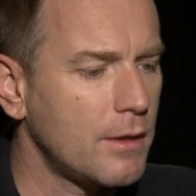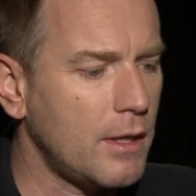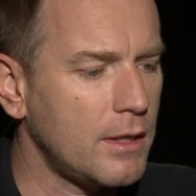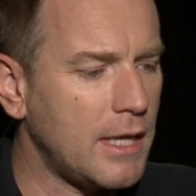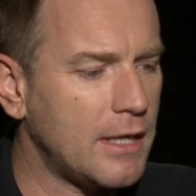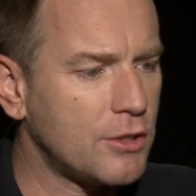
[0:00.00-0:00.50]

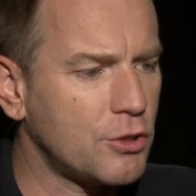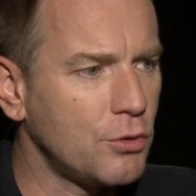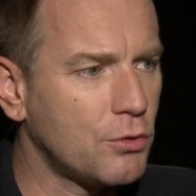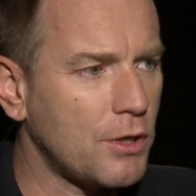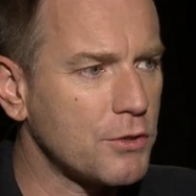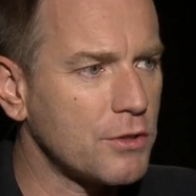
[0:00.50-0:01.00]
at the end of
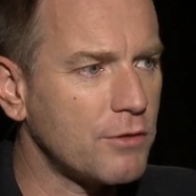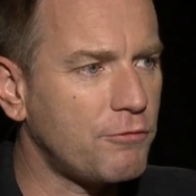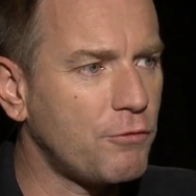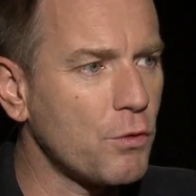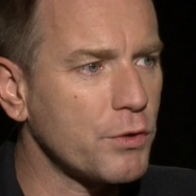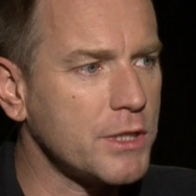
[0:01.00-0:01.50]

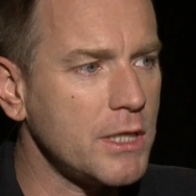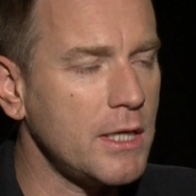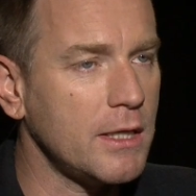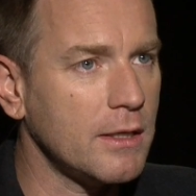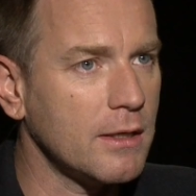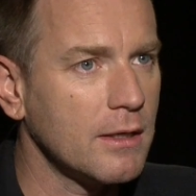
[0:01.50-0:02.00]

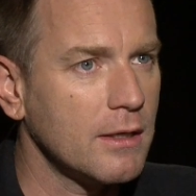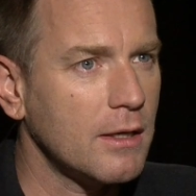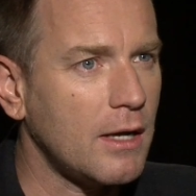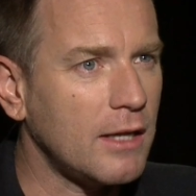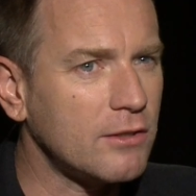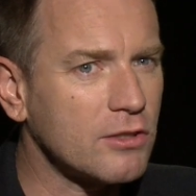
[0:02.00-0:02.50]
2014,
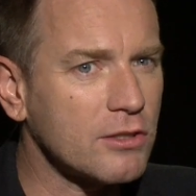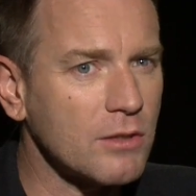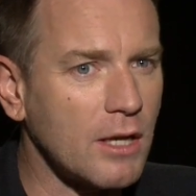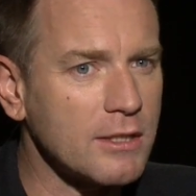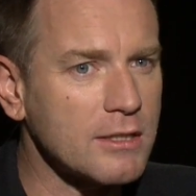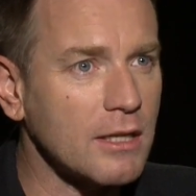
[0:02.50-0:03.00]

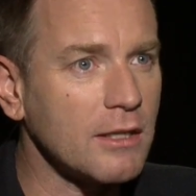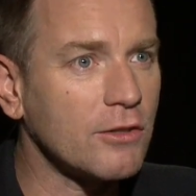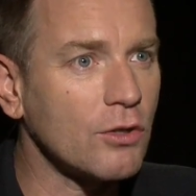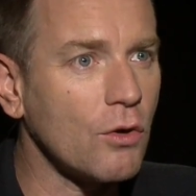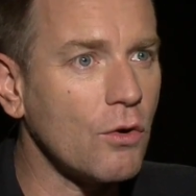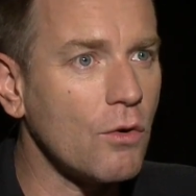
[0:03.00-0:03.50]
I suddenly
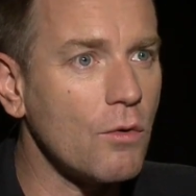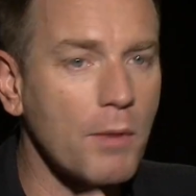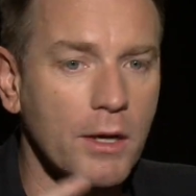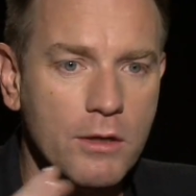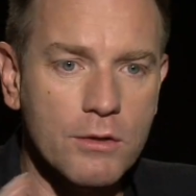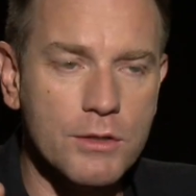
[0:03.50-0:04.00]
thought, oh
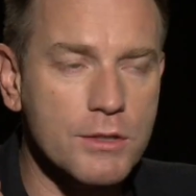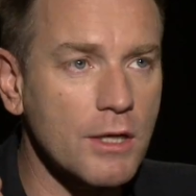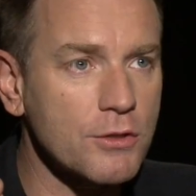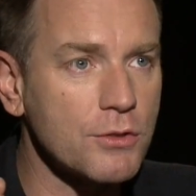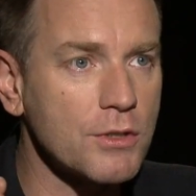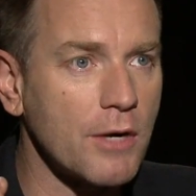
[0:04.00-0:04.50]
my goodness, I
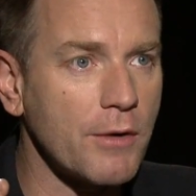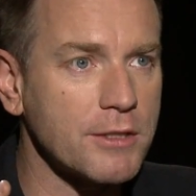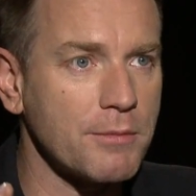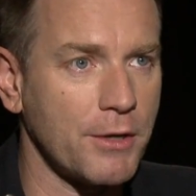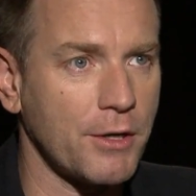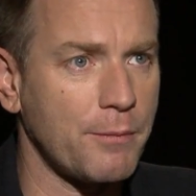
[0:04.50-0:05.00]
should direct
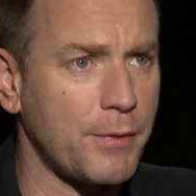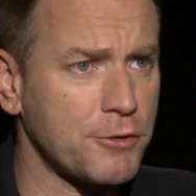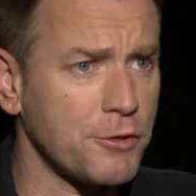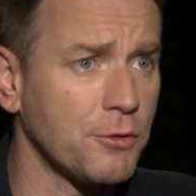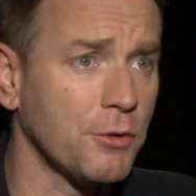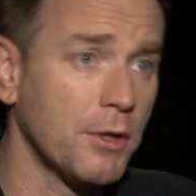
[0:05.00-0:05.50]
American
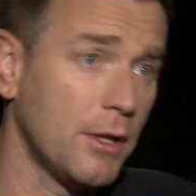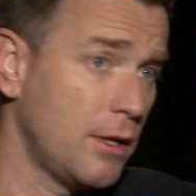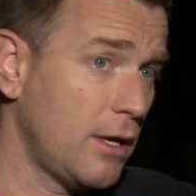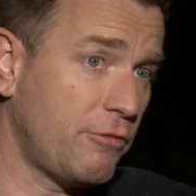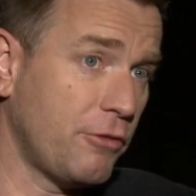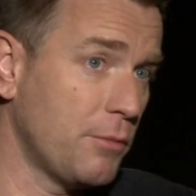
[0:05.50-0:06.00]
Pastoral,
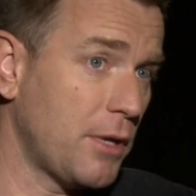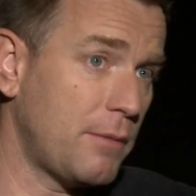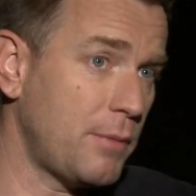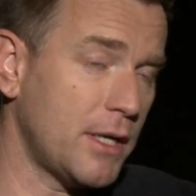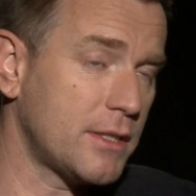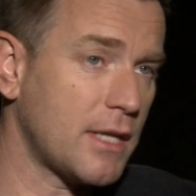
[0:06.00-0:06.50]
a film that I'd
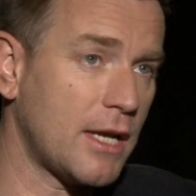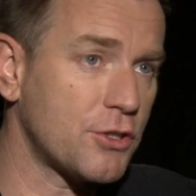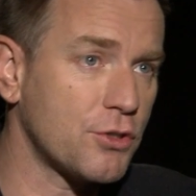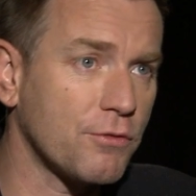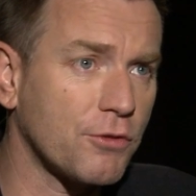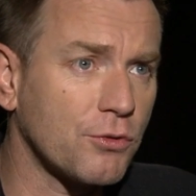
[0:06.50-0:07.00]
been attached
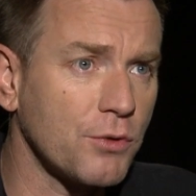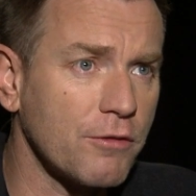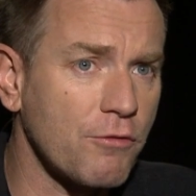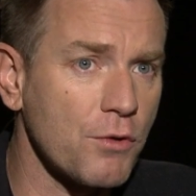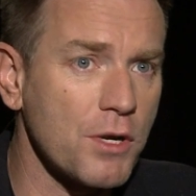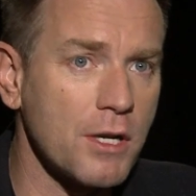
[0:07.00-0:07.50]
to for 3 or
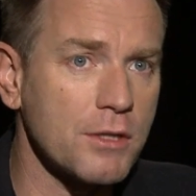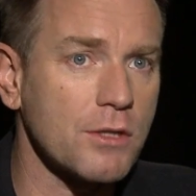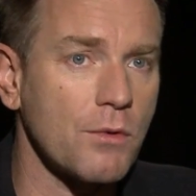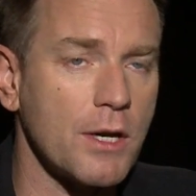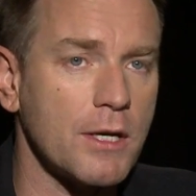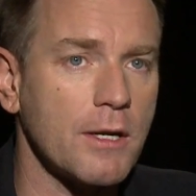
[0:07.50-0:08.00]
4 years
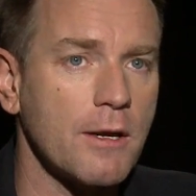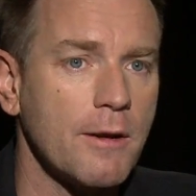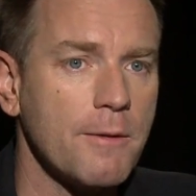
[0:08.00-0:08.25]
already.